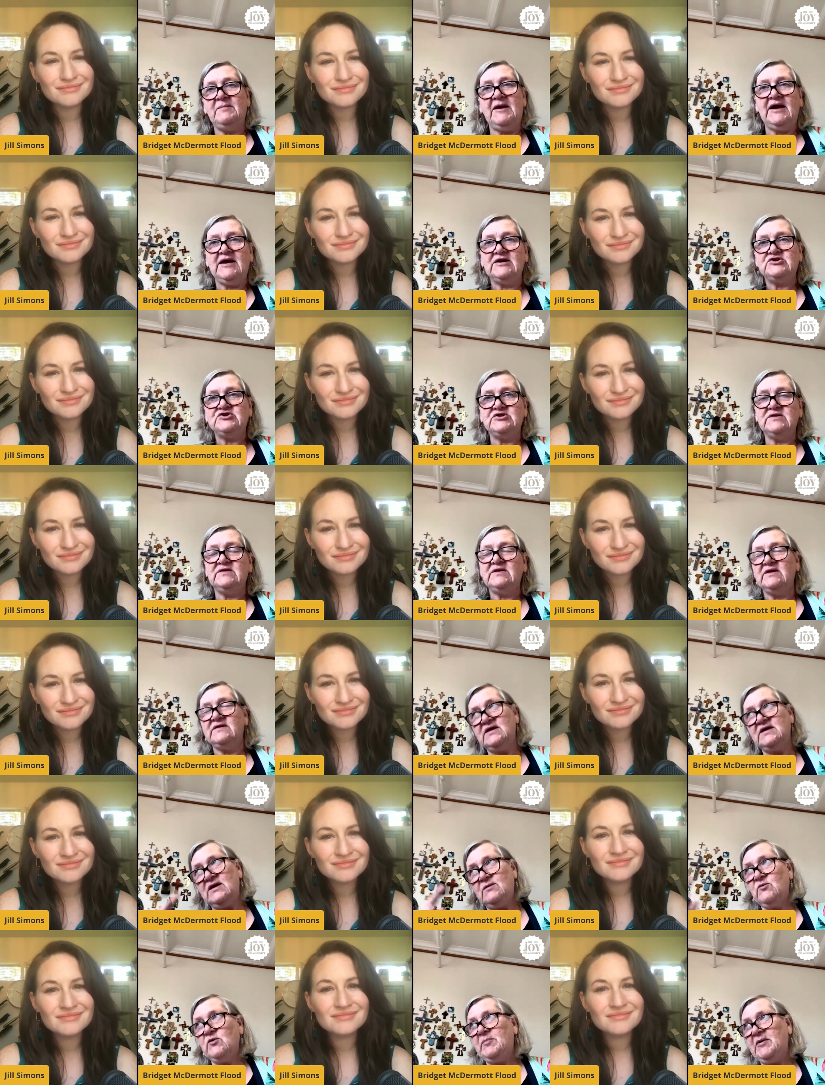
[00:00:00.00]
Speaker 1: mansion that
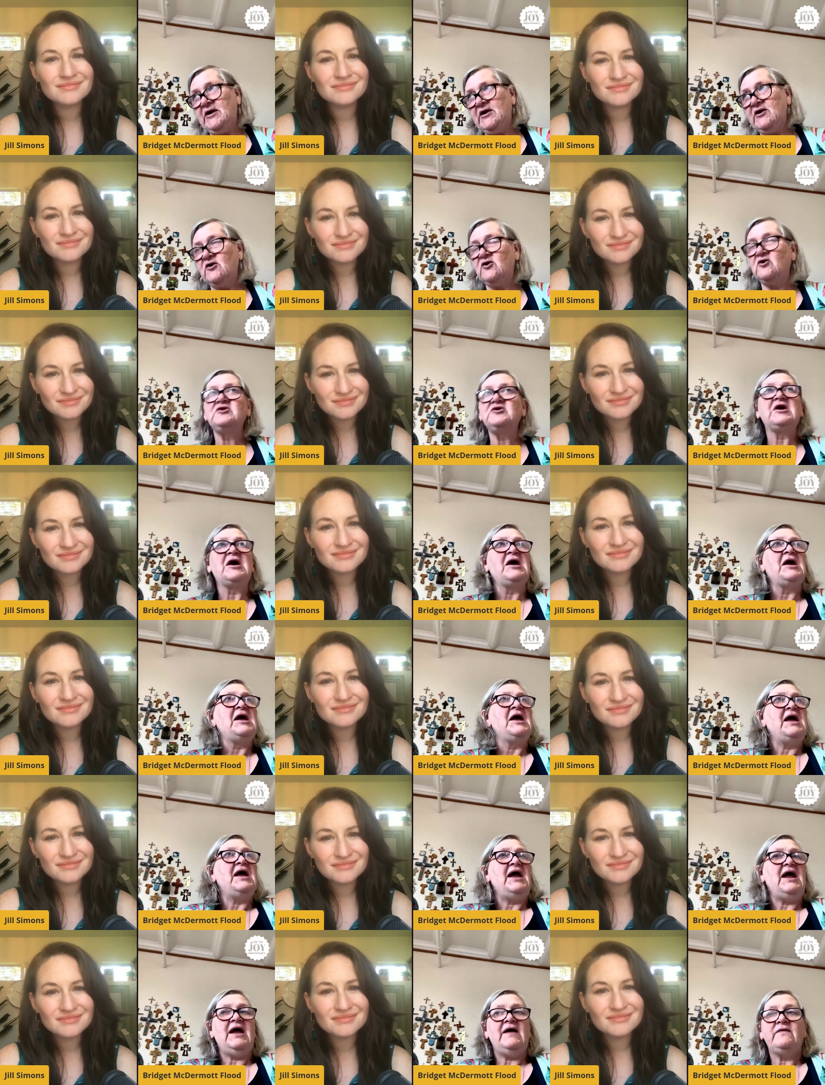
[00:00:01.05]
they repaired.
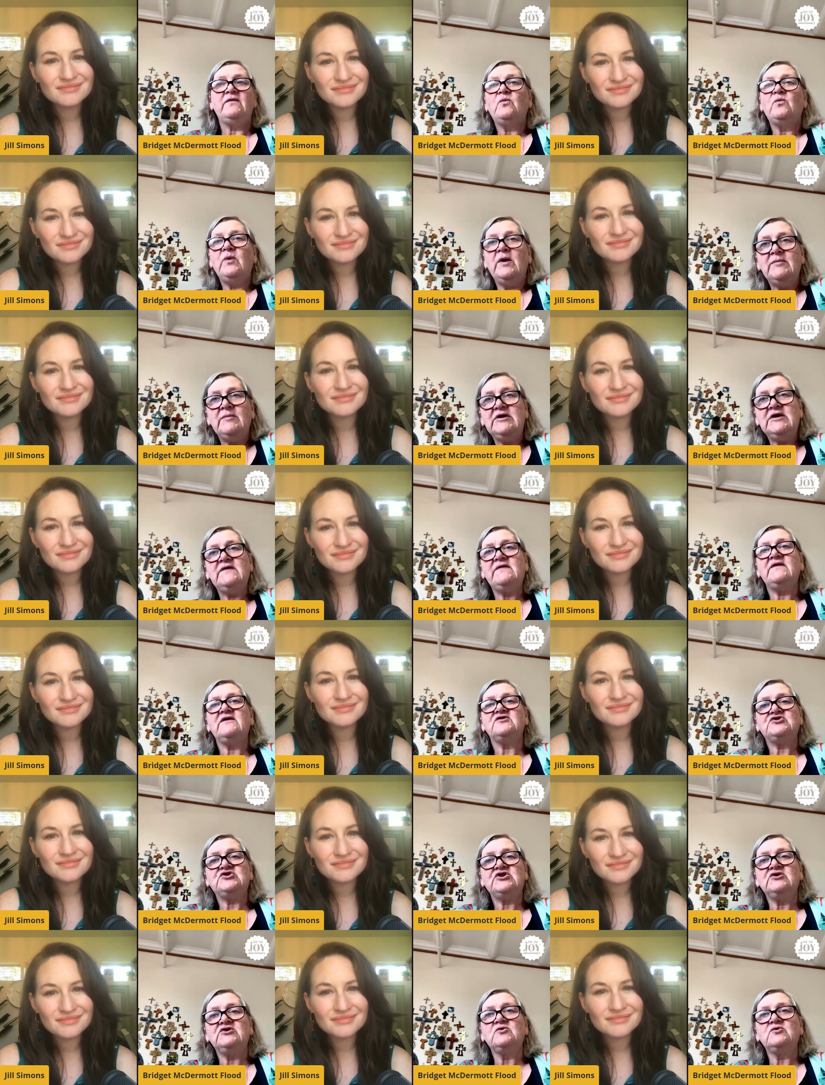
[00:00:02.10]
And the women and
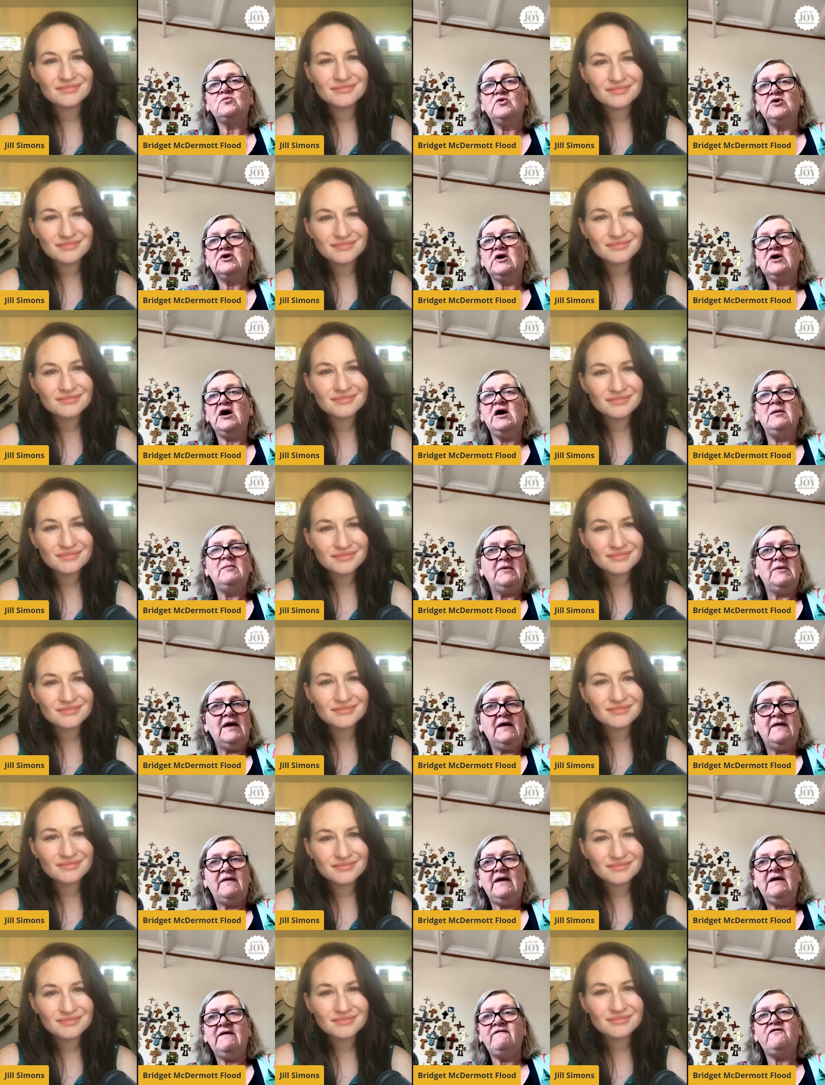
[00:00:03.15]
their children would come
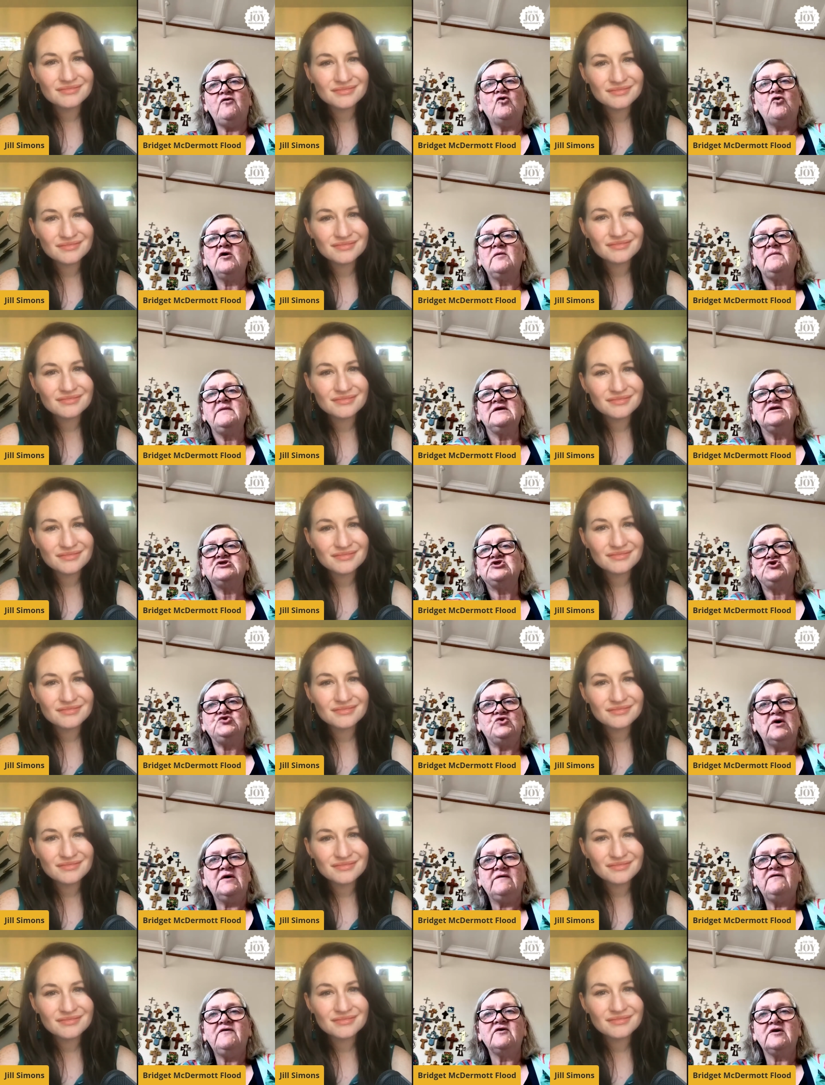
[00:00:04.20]
and they formed this
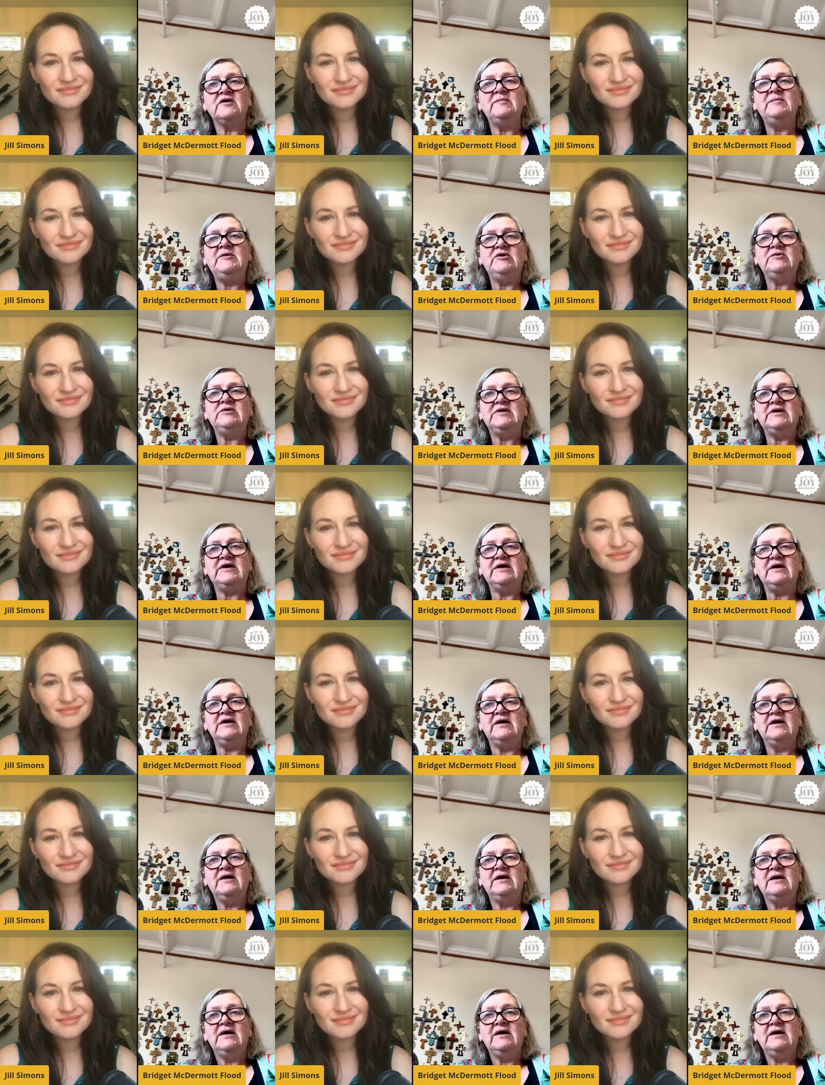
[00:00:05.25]
joyful community.